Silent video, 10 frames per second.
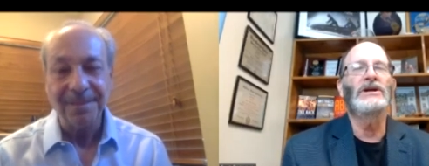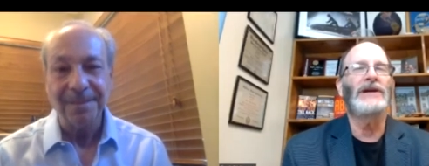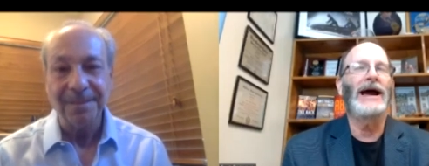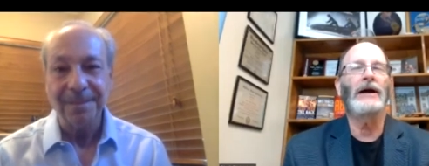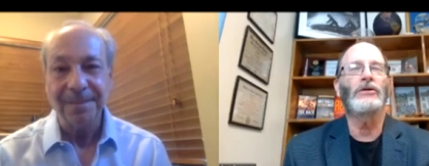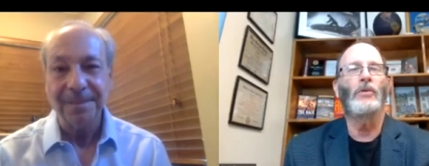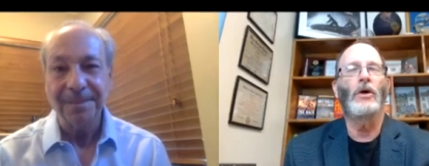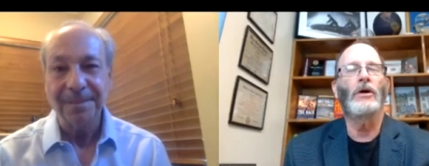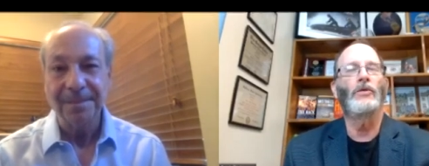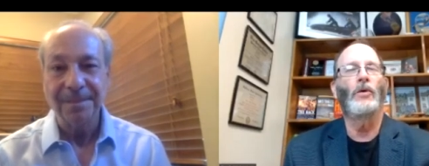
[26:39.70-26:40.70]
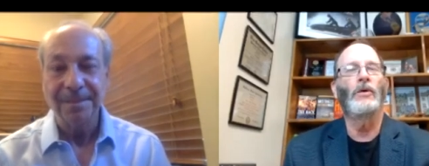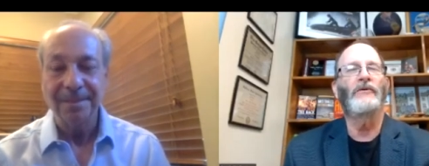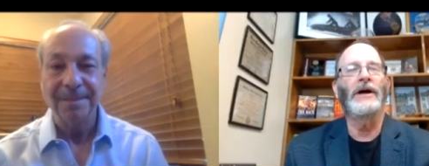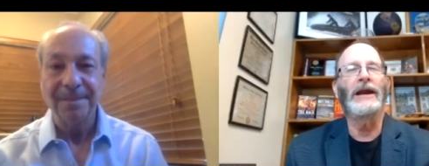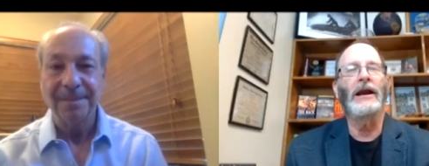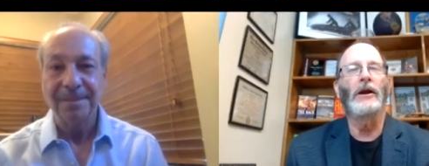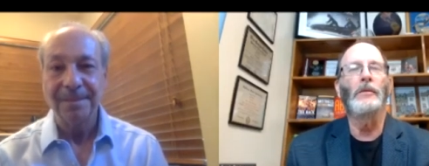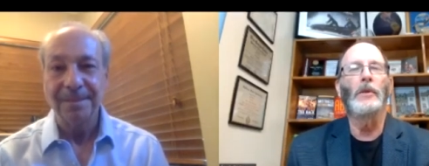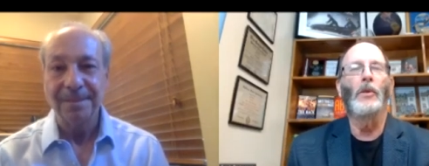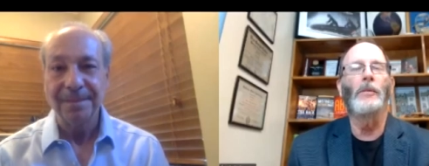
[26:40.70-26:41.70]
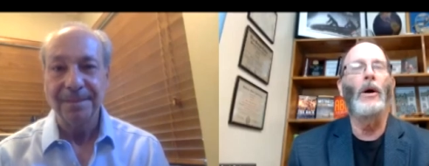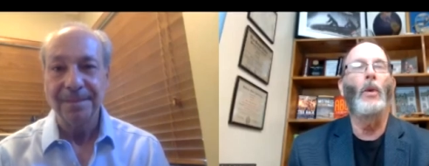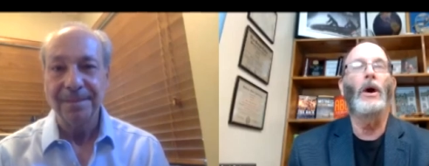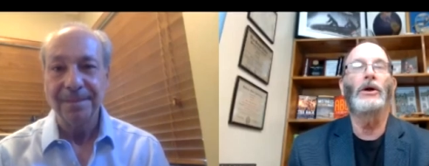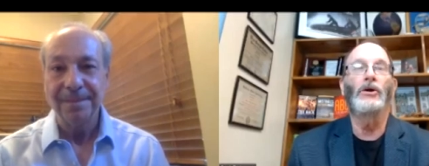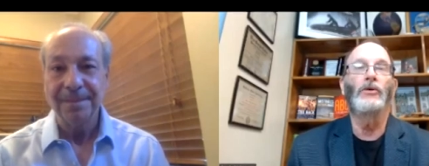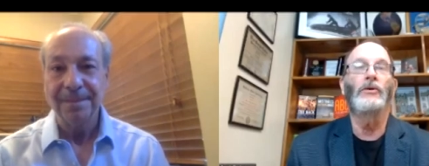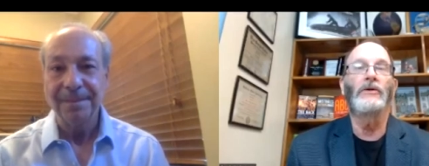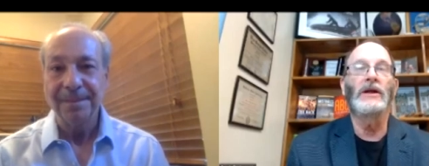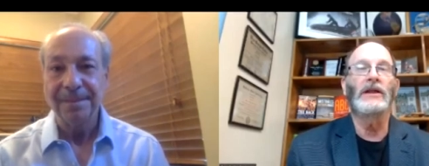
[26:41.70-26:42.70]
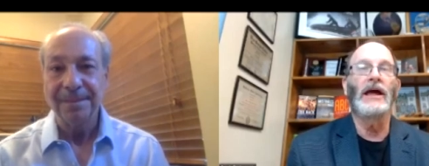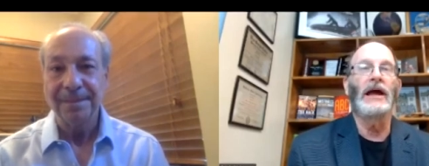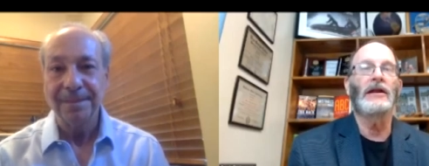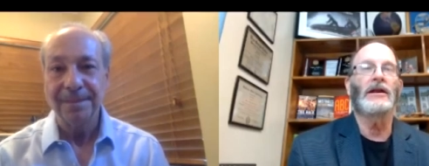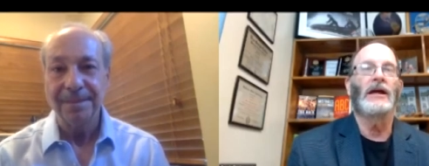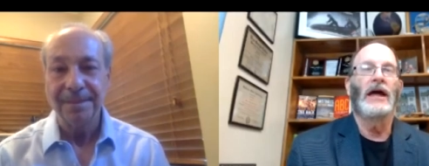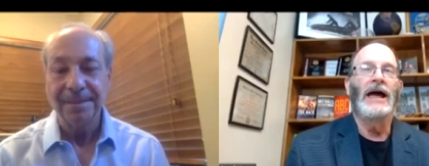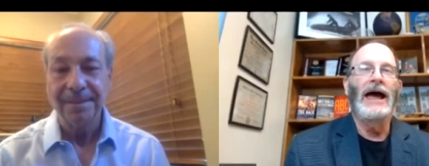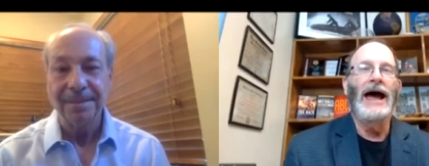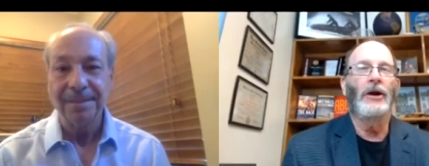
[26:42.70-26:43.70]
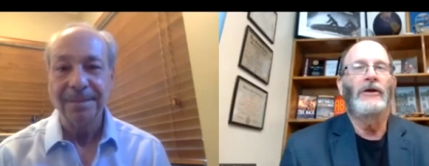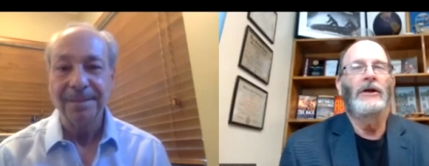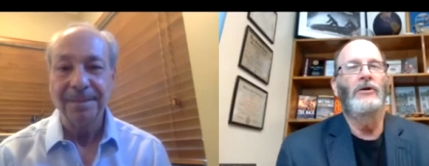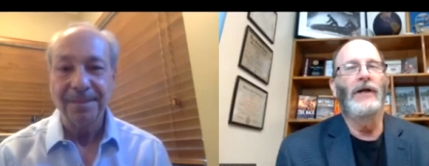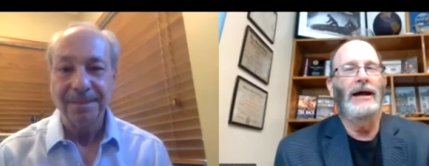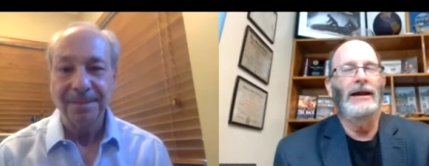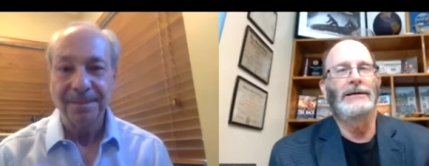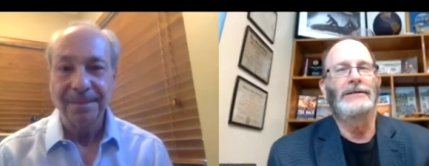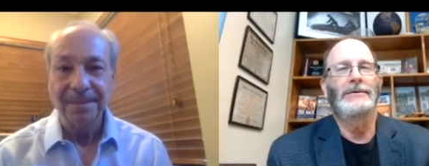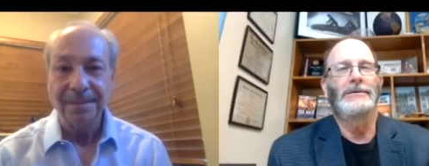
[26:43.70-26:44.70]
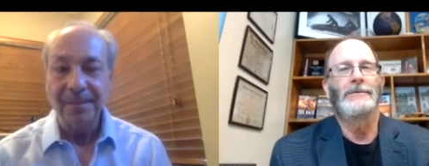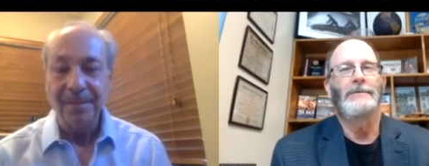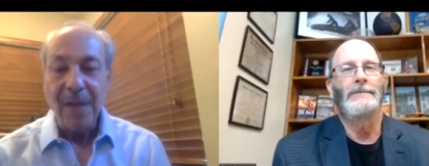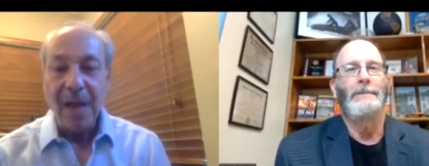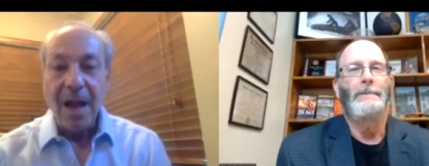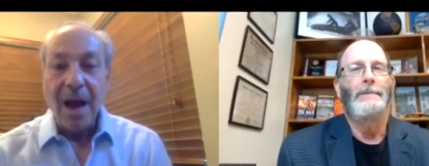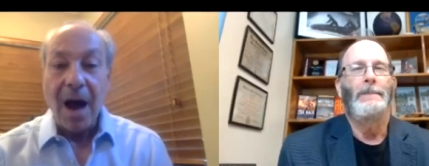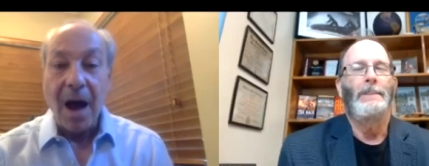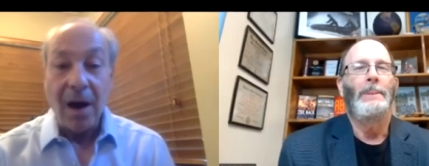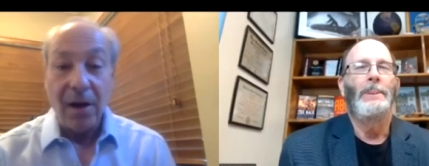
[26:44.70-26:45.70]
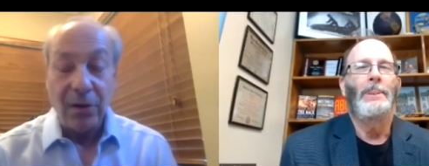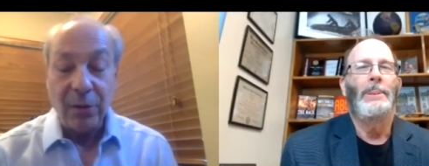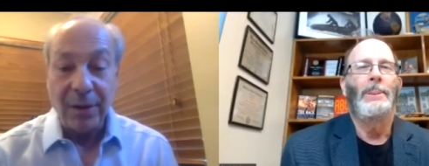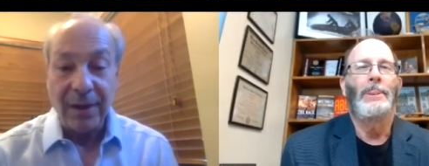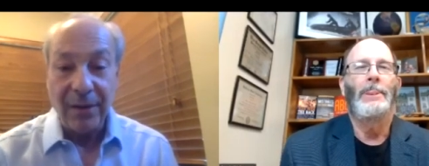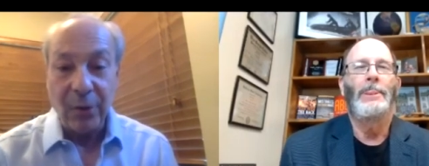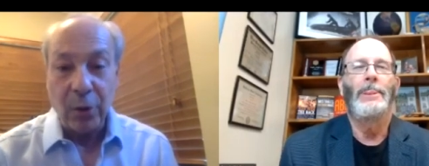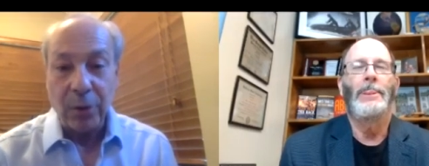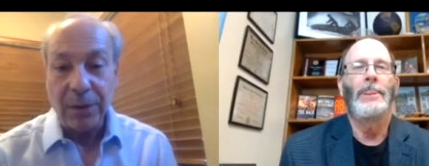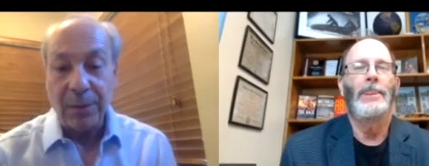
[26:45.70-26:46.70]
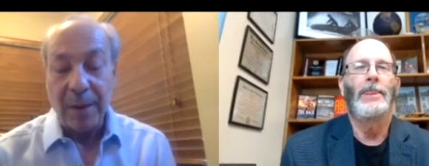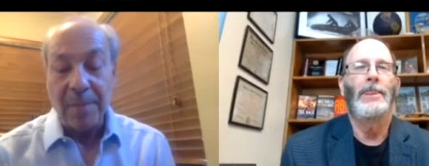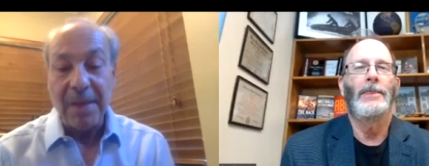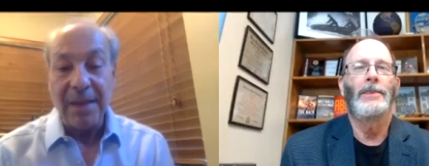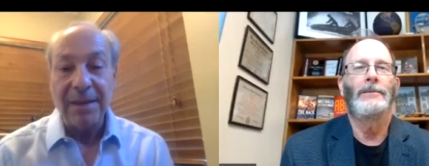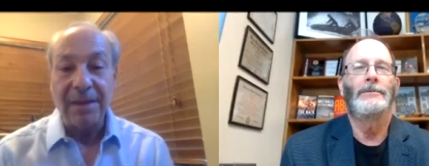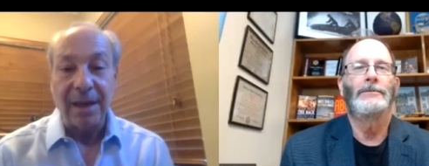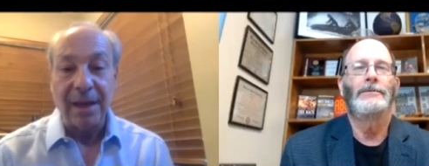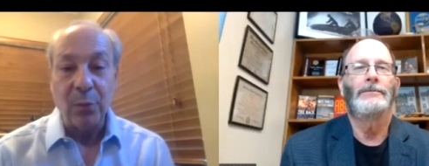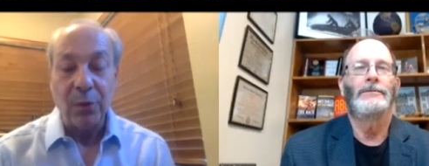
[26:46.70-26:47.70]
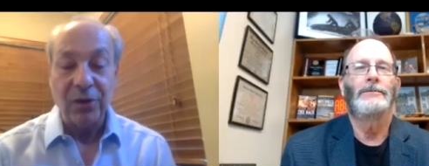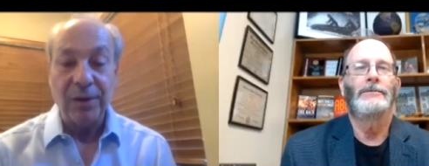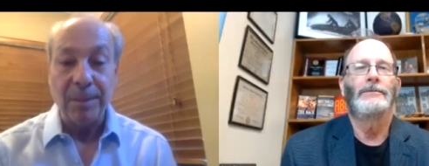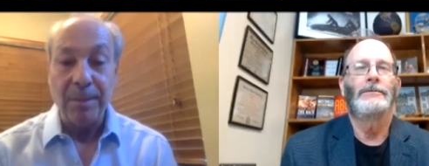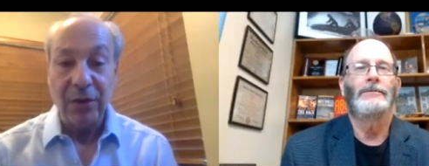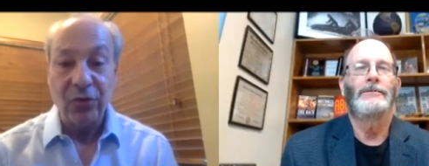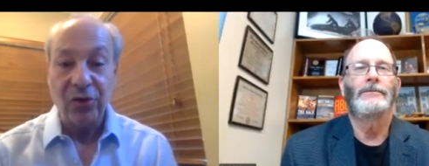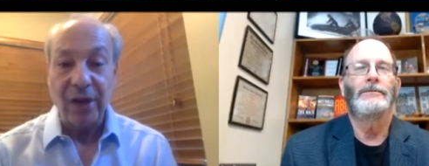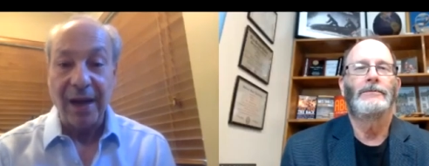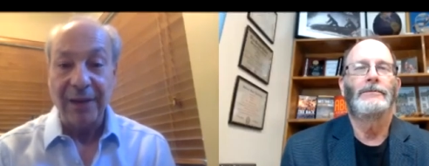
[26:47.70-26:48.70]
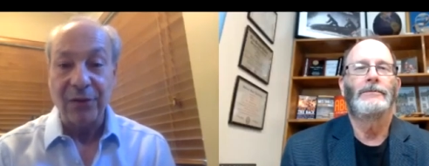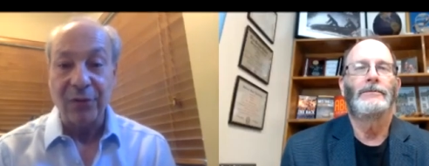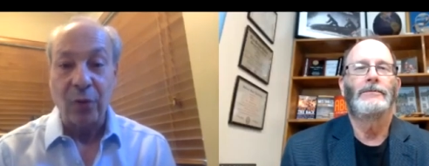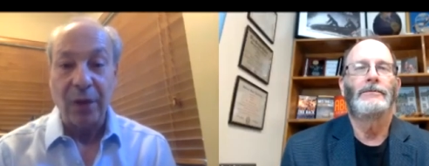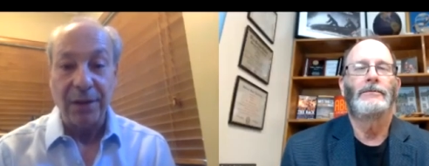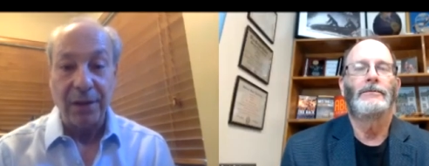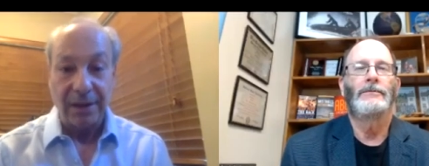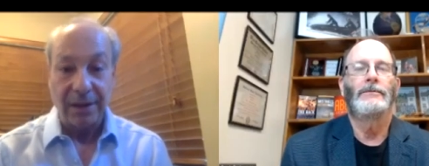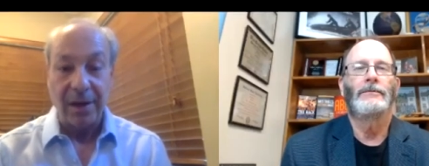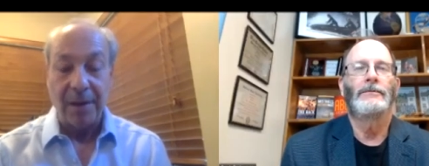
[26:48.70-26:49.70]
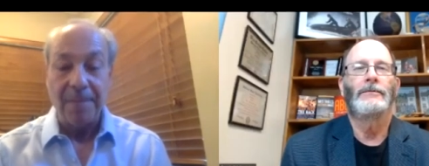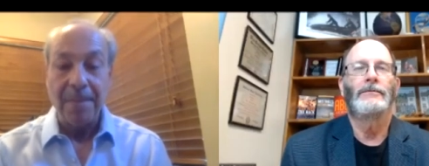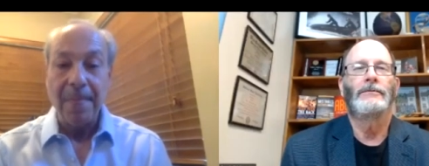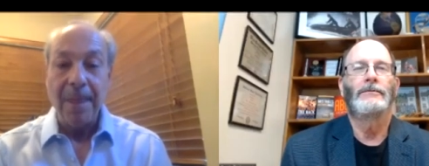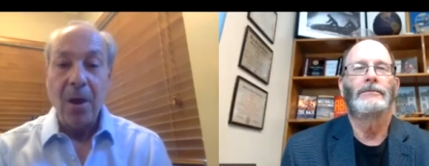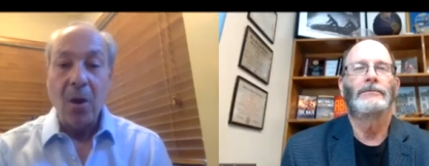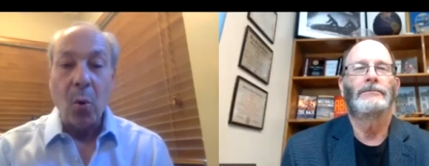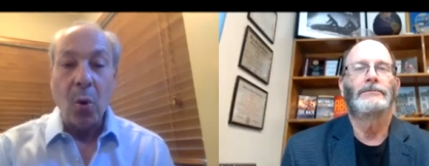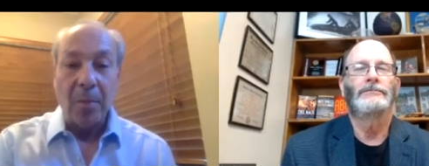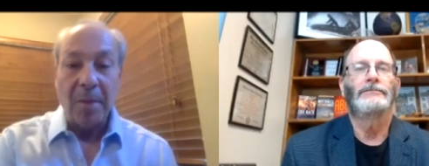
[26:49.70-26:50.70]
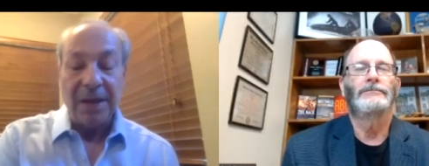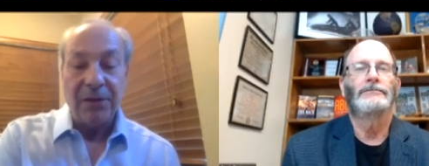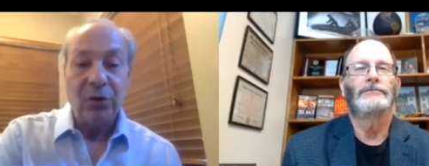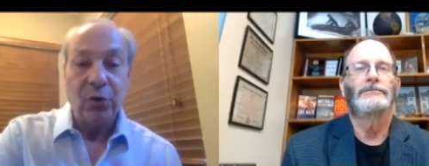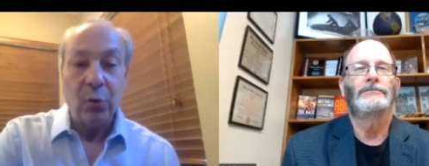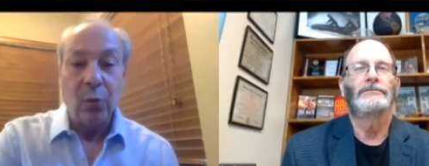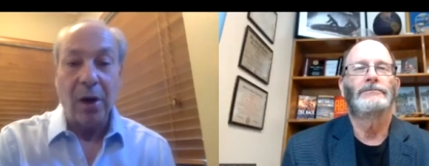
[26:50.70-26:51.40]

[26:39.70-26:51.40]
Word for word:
Speaker 1: Mitch Axelrod's world and find out a little bit more about what you're doing these days, how do they do that?
Speaker 2: Uh, you can either go to my main site, which is mitchaxelrod.com, or my two